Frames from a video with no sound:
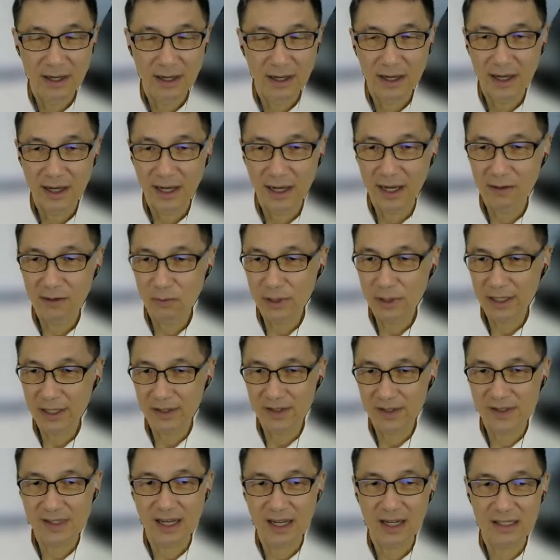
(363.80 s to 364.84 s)
And what are the
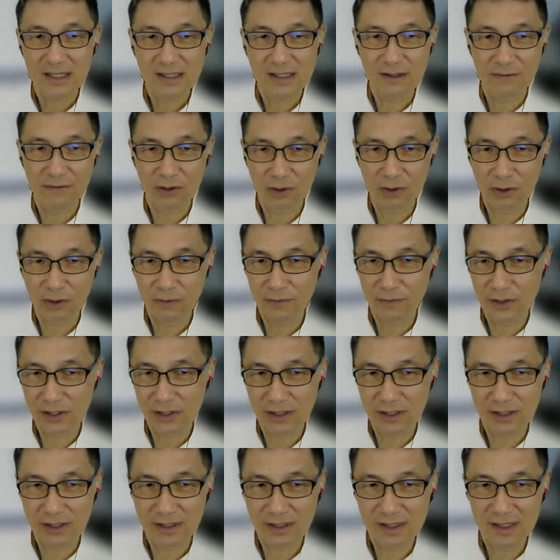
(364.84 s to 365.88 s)
signs of the
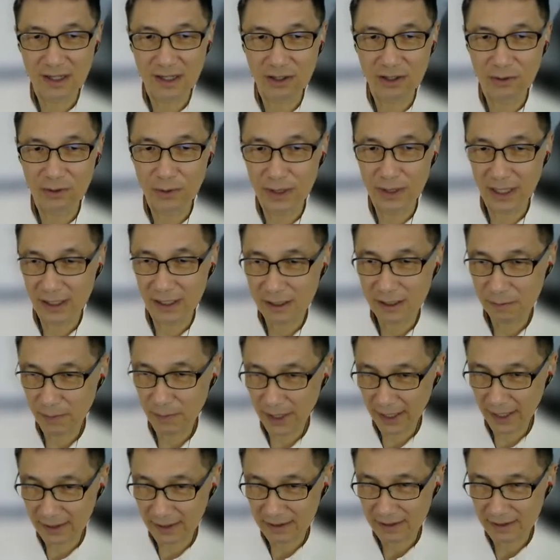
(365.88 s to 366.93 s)
coefficients that you would
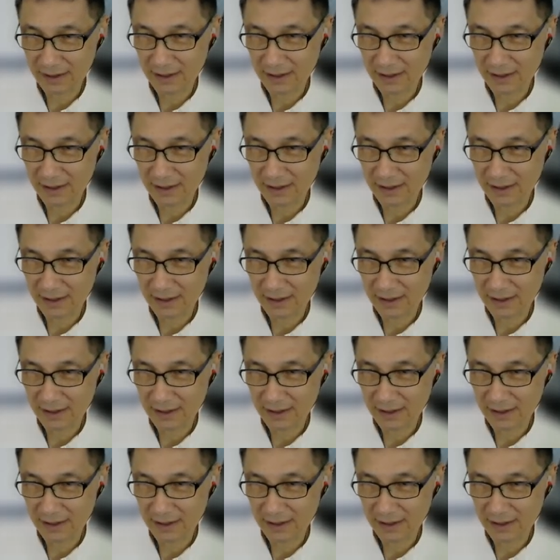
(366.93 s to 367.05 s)
expect?